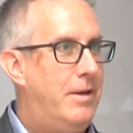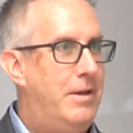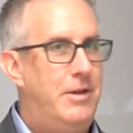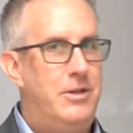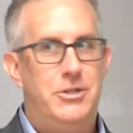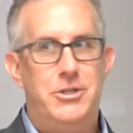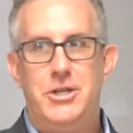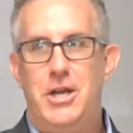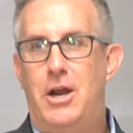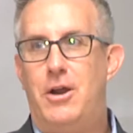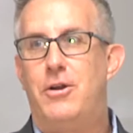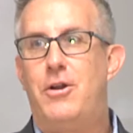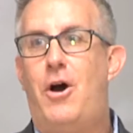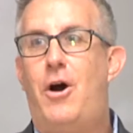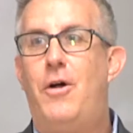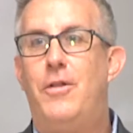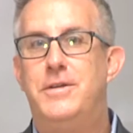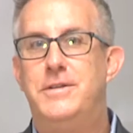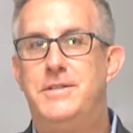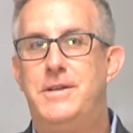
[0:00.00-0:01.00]
shared
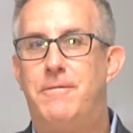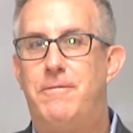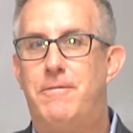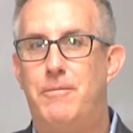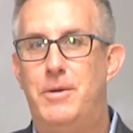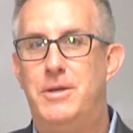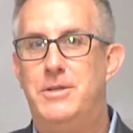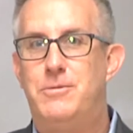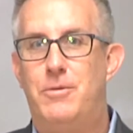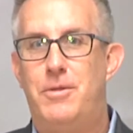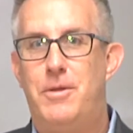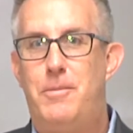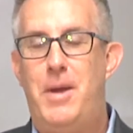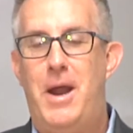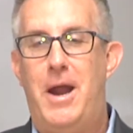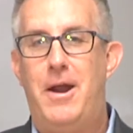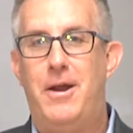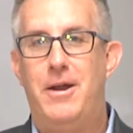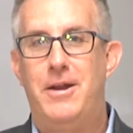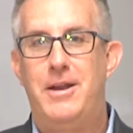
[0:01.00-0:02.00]
all this information with the
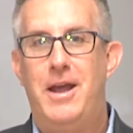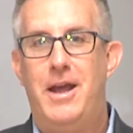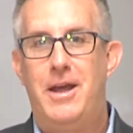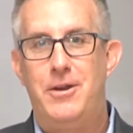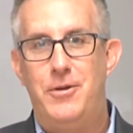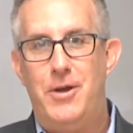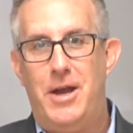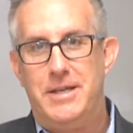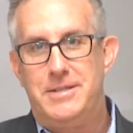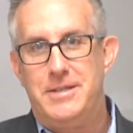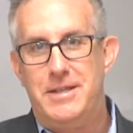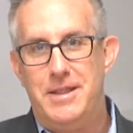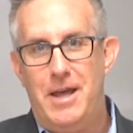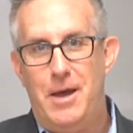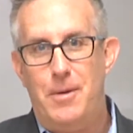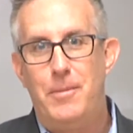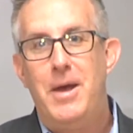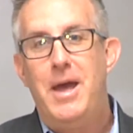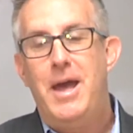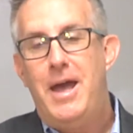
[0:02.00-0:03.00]
parent and you're asking
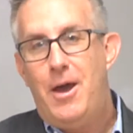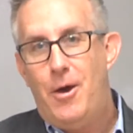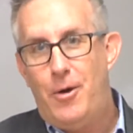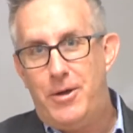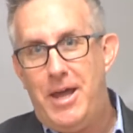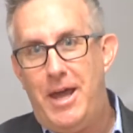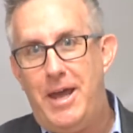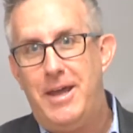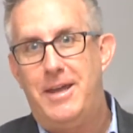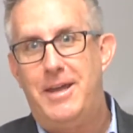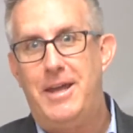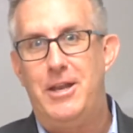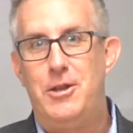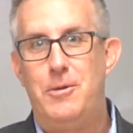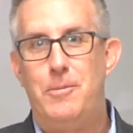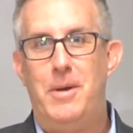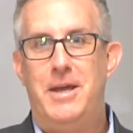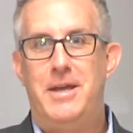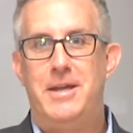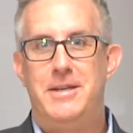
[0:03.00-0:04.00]
them, okay, can
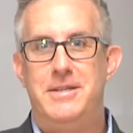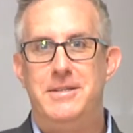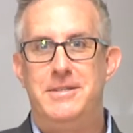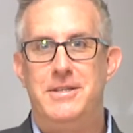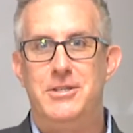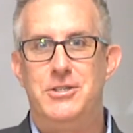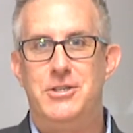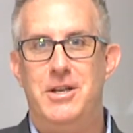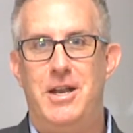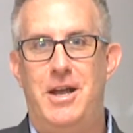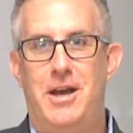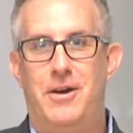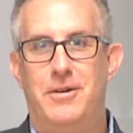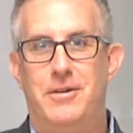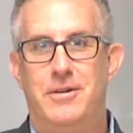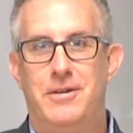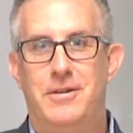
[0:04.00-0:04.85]
you make a decision now?